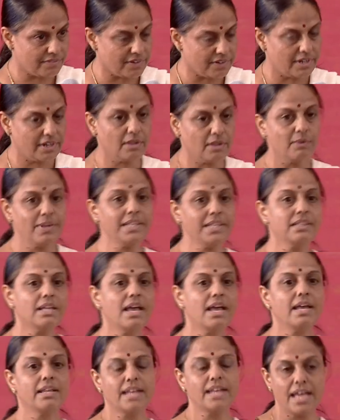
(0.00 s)
work with,
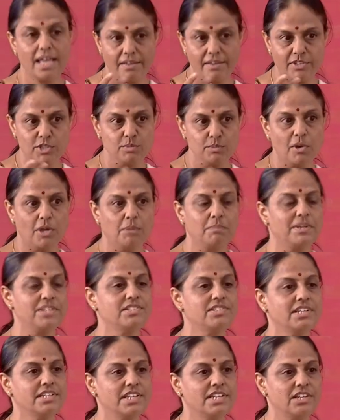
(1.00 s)
and I have a small
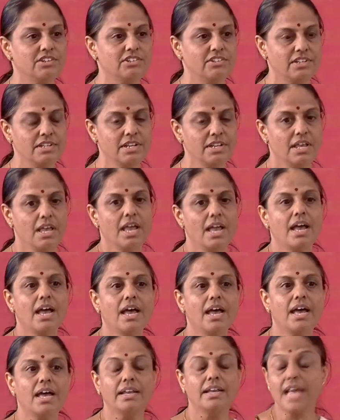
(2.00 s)
presentation.
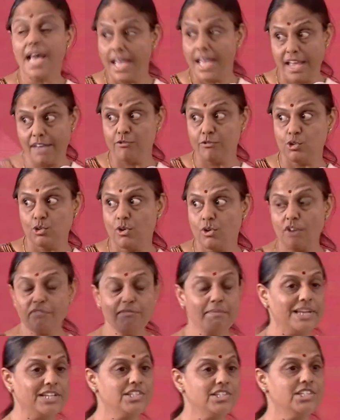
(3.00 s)
And I have two of
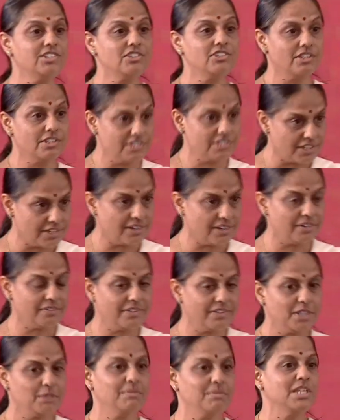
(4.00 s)
my teachers here
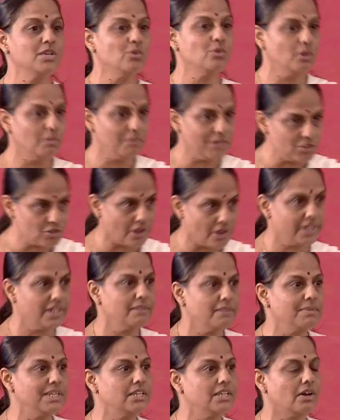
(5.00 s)
with me who will be
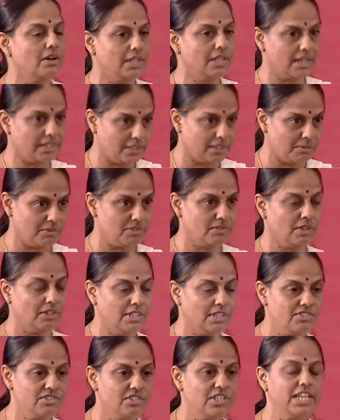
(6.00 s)
joining me
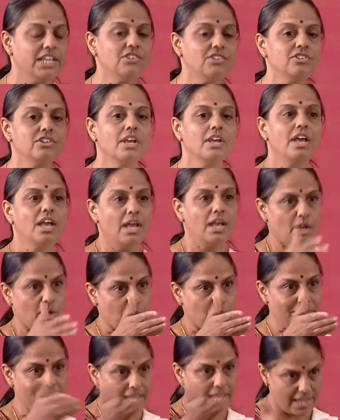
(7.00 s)
in the stage.
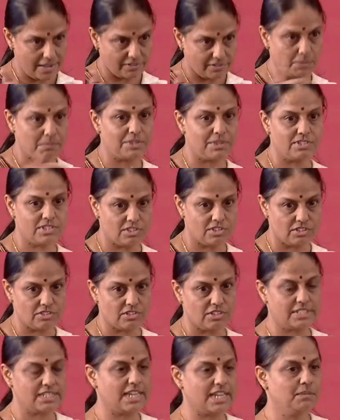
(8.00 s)
May I have the
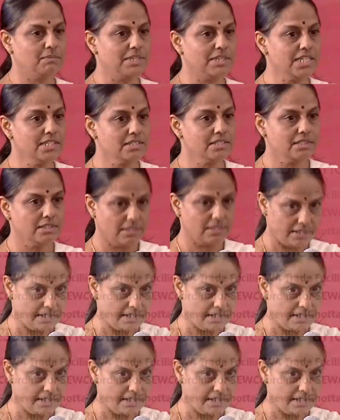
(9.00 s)
presentation slide, please?